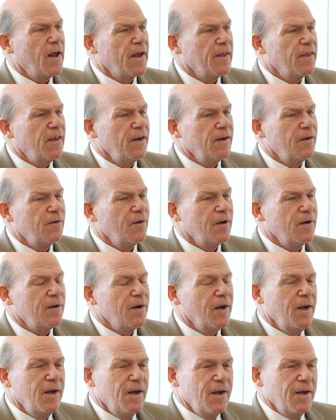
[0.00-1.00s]
I think that
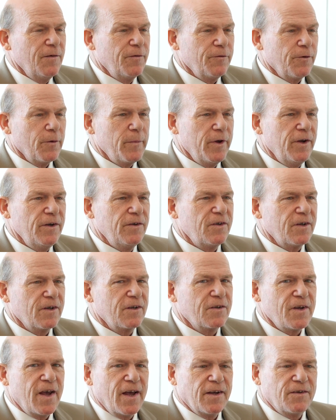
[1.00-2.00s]
for me,
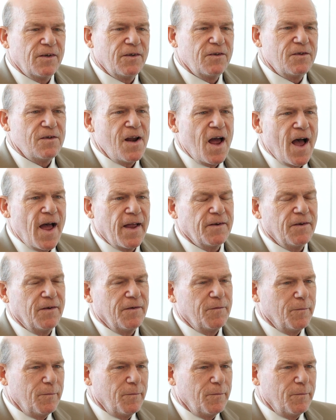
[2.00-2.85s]
success is not